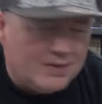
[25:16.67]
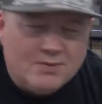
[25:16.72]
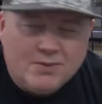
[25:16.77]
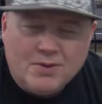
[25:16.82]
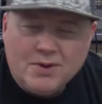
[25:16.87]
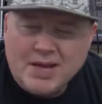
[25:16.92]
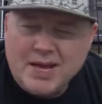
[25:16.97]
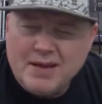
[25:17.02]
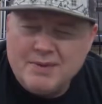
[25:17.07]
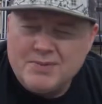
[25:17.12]

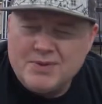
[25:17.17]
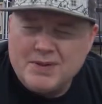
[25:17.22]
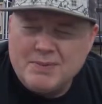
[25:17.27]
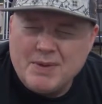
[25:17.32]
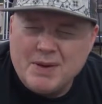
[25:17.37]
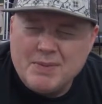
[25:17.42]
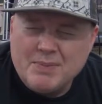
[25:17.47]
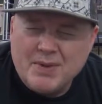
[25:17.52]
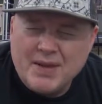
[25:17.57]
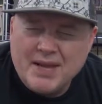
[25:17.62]
what games
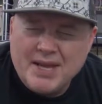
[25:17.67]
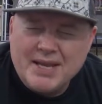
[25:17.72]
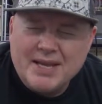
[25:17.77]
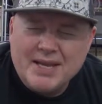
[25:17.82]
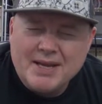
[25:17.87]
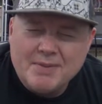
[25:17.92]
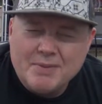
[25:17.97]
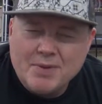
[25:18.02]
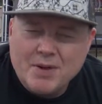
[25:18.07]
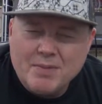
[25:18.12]
am I playing
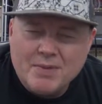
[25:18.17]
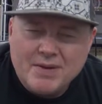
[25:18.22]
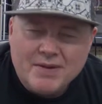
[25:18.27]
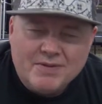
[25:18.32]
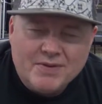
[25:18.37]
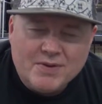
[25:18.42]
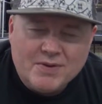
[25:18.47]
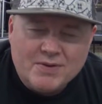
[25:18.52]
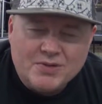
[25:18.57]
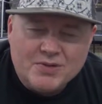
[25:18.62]
at the moment?
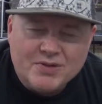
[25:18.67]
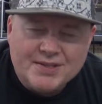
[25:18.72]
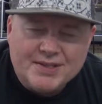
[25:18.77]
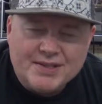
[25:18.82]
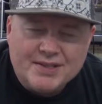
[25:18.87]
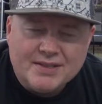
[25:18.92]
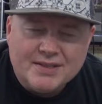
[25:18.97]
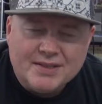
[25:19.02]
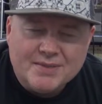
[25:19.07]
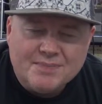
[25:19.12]
If you're
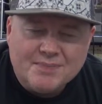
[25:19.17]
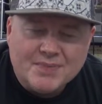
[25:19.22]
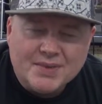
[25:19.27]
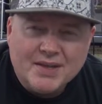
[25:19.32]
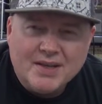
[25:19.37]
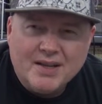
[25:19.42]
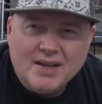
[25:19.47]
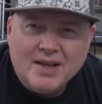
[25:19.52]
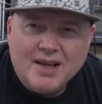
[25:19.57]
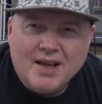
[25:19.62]
interested,
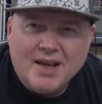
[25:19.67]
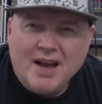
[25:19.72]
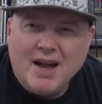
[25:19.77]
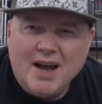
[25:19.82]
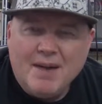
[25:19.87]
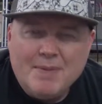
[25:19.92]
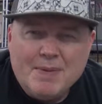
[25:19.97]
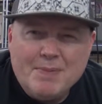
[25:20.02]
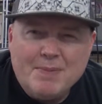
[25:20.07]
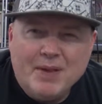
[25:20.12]

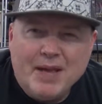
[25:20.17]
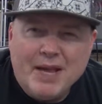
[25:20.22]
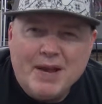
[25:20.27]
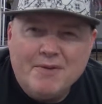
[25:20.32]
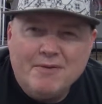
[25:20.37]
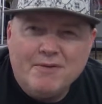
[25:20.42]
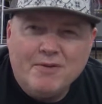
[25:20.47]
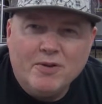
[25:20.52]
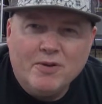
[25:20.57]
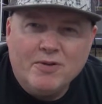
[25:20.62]
I'm in
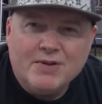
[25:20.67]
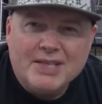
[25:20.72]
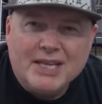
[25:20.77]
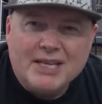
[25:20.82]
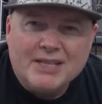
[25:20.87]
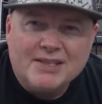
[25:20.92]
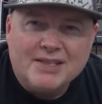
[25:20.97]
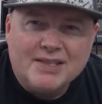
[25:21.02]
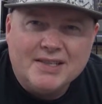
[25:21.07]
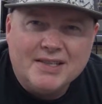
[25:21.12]
playing through
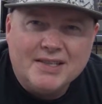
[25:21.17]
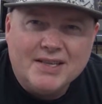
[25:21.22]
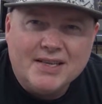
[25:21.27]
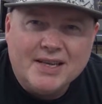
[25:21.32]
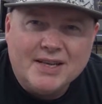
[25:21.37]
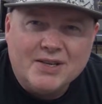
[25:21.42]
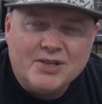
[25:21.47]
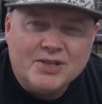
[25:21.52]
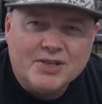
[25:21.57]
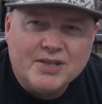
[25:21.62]

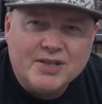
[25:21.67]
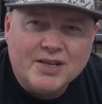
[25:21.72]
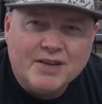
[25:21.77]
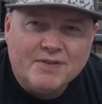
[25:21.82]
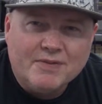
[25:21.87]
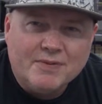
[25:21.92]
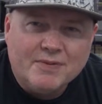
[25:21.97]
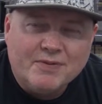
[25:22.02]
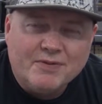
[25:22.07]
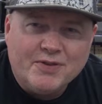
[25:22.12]
Destiny. Actually,
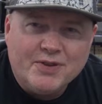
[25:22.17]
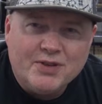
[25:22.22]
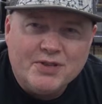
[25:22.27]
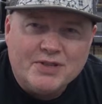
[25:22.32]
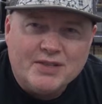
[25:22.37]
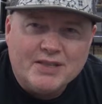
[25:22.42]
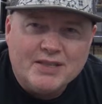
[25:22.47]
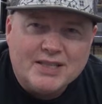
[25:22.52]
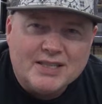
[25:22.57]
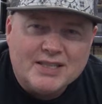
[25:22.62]
I've
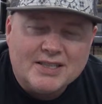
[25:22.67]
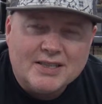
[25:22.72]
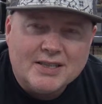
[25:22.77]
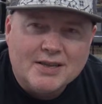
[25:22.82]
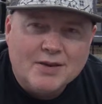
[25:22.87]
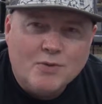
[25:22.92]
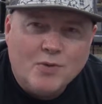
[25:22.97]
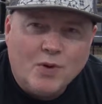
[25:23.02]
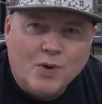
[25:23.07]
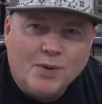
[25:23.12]
finished the
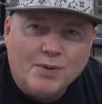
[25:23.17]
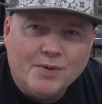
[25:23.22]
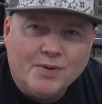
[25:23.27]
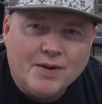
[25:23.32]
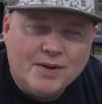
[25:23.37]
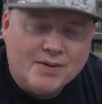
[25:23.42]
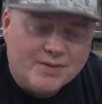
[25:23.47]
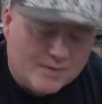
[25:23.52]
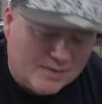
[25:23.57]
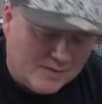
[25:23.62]
Destiny 1
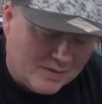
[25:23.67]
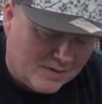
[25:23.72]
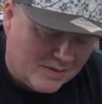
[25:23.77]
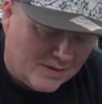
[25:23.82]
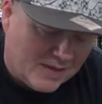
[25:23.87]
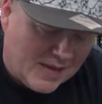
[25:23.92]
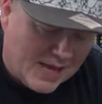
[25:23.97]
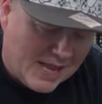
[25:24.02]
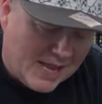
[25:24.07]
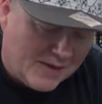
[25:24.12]

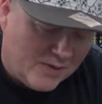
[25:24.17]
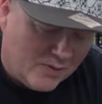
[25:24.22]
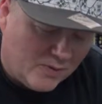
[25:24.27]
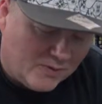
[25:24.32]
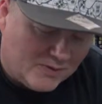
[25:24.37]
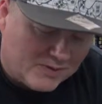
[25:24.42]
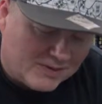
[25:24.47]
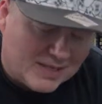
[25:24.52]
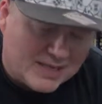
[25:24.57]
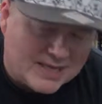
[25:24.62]
and
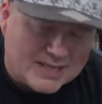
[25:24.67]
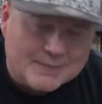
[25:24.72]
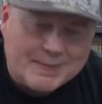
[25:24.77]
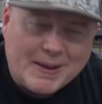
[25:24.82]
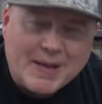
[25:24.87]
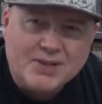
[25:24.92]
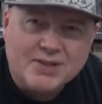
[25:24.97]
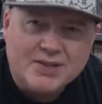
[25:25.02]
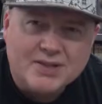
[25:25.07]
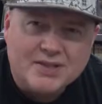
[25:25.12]
all its
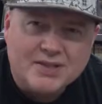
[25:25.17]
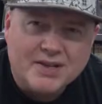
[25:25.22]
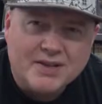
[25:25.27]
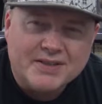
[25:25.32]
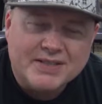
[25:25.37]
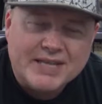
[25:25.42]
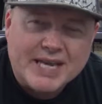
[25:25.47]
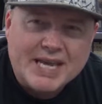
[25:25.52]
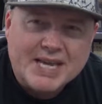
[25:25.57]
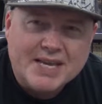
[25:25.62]
expansions that
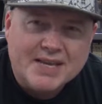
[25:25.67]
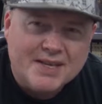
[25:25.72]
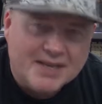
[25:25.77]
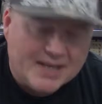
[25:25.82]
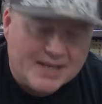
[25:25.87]
are Taken